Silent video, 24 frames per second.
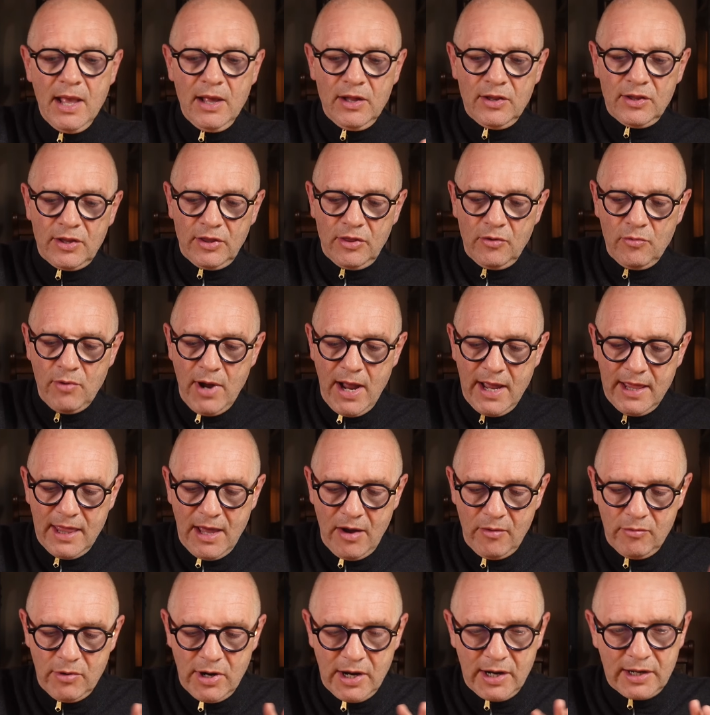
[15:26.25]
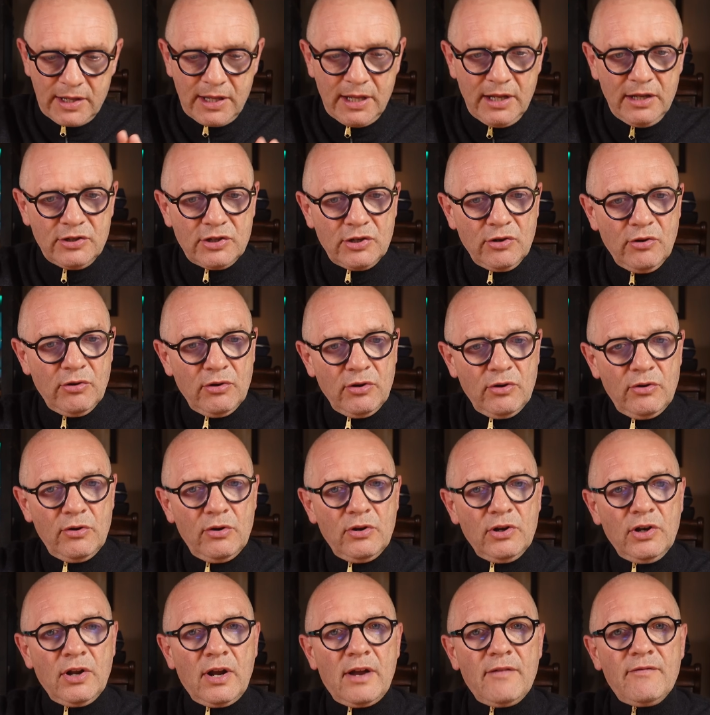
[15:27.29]
So the way that works is you're
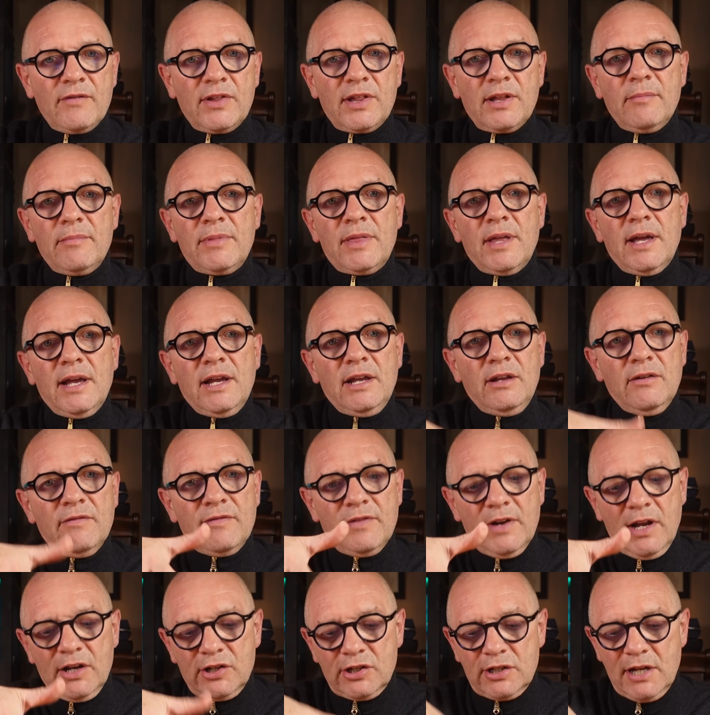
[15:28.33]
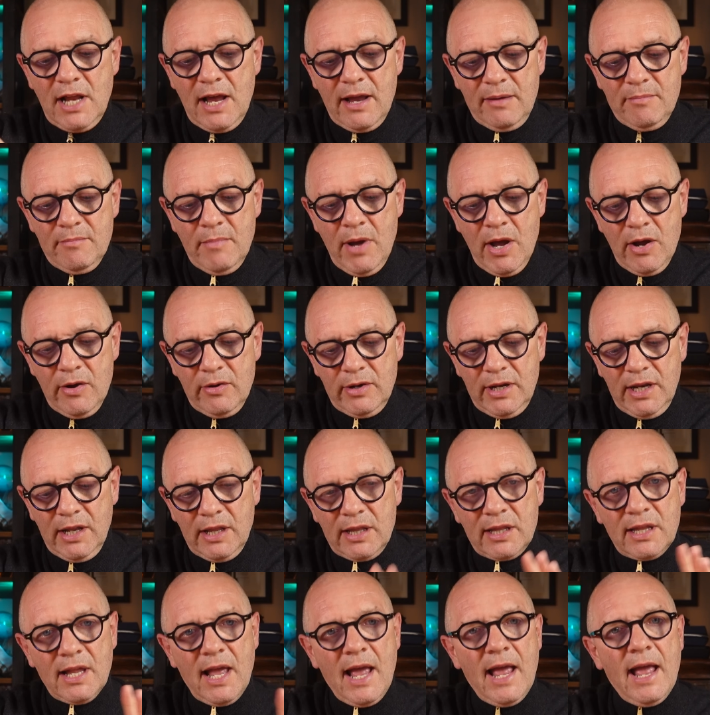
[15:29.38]
looking for something, your flashlight mode is
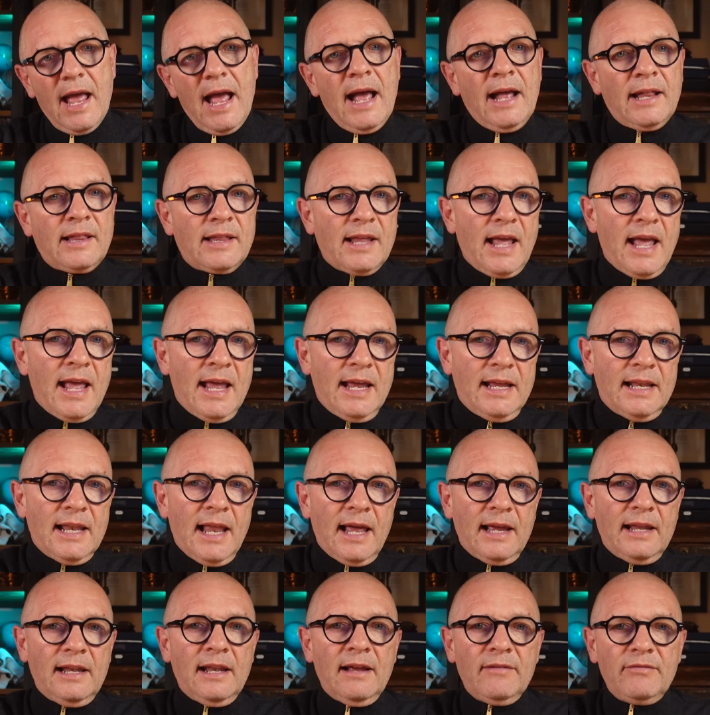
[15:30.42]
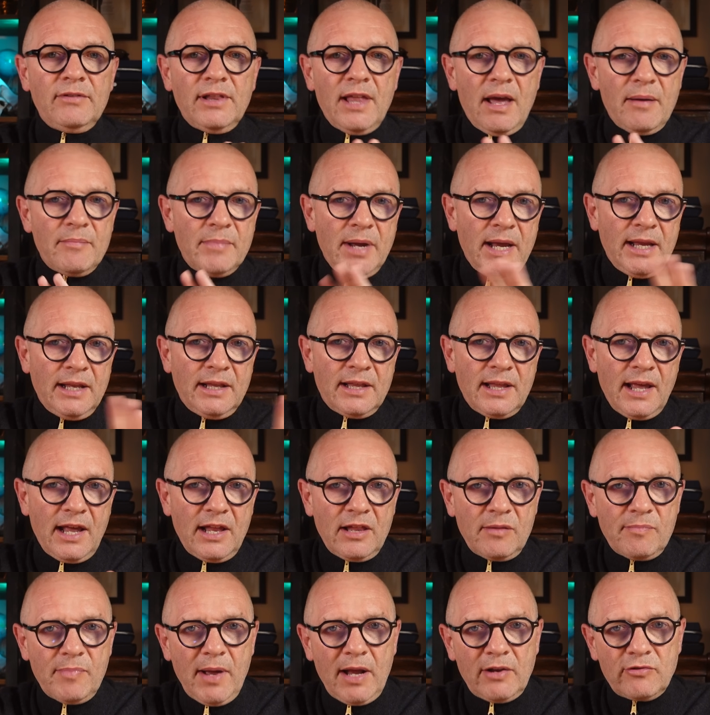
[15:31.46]
set at a light level that
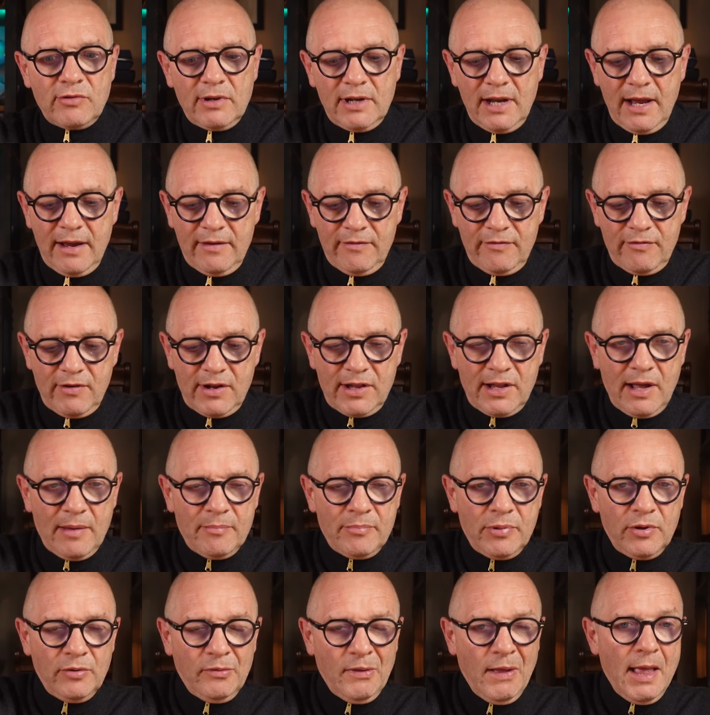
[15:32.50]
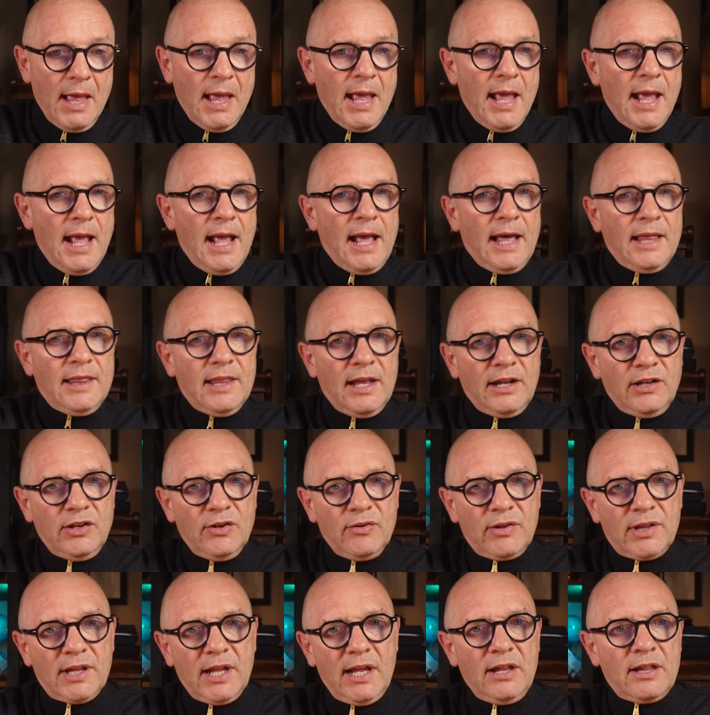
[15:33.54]
maintains battery life, for example, and then you
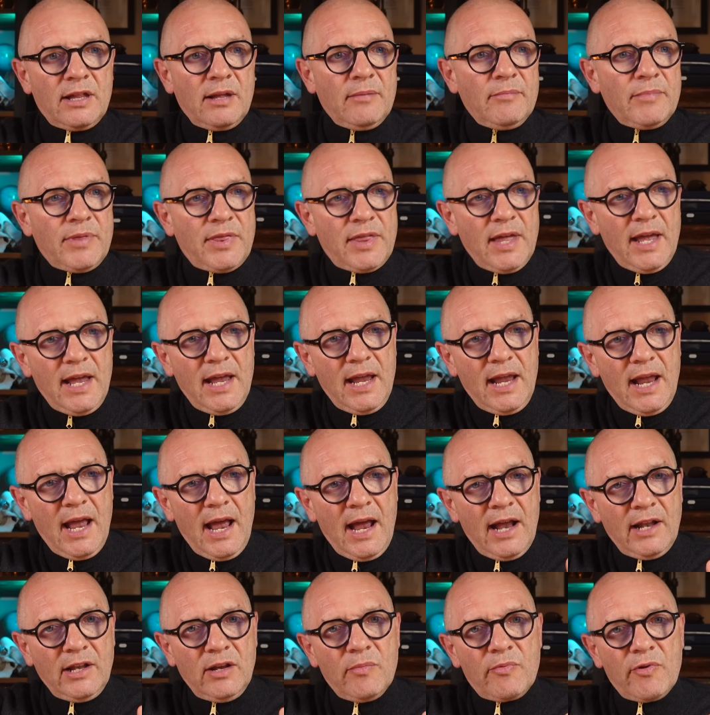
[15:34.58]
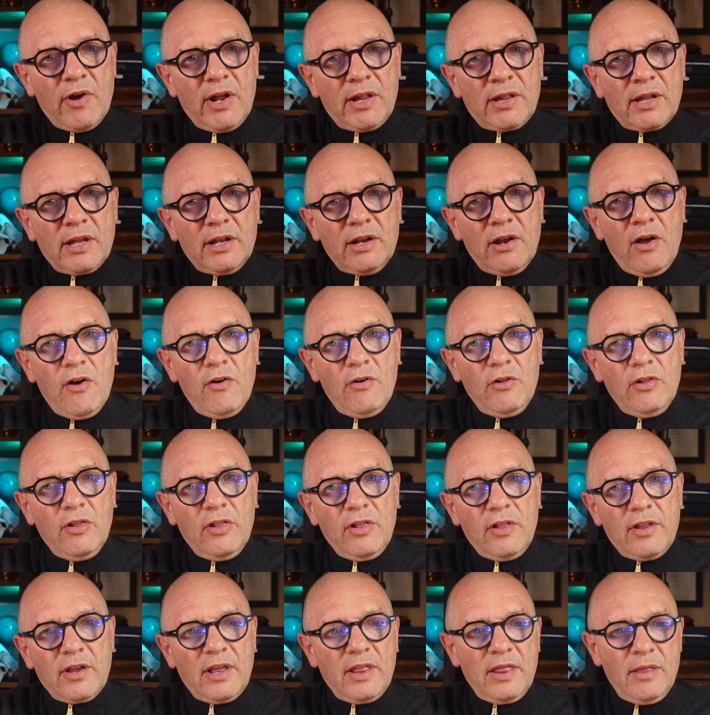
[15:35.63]
see something and you press and
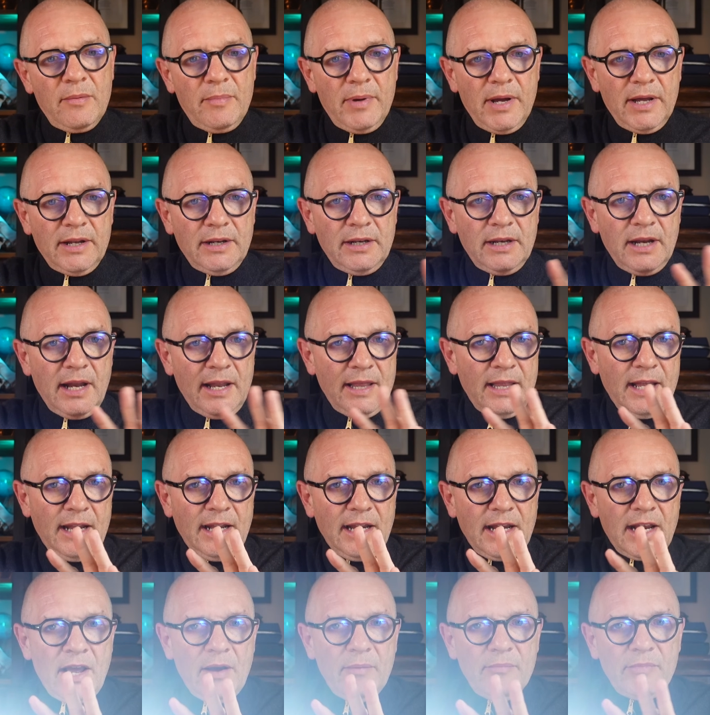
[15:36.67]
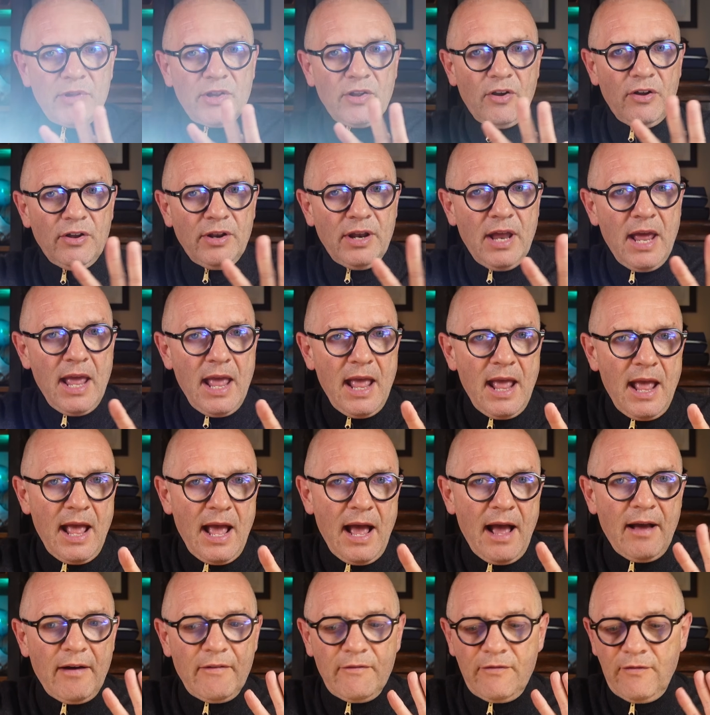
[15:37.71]
hold the button, and then it comes on
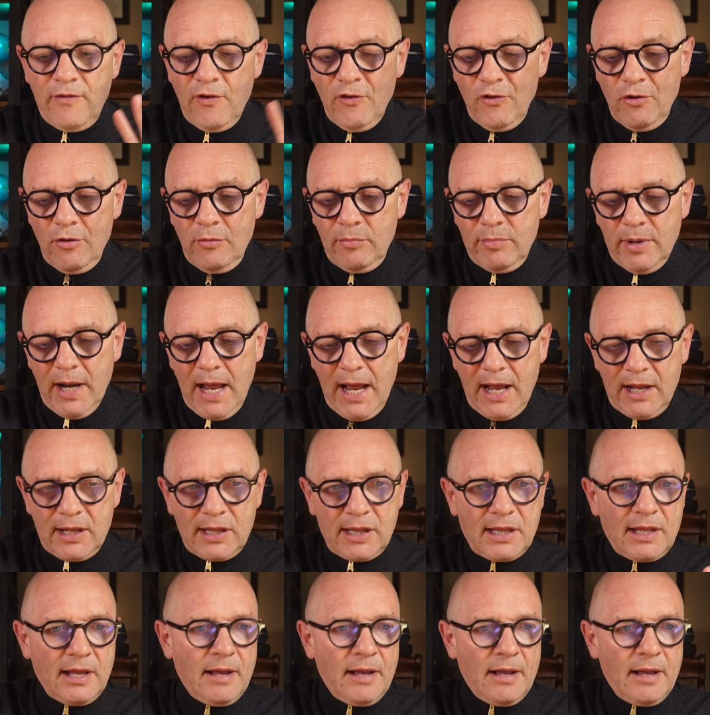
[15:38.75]
at full blast,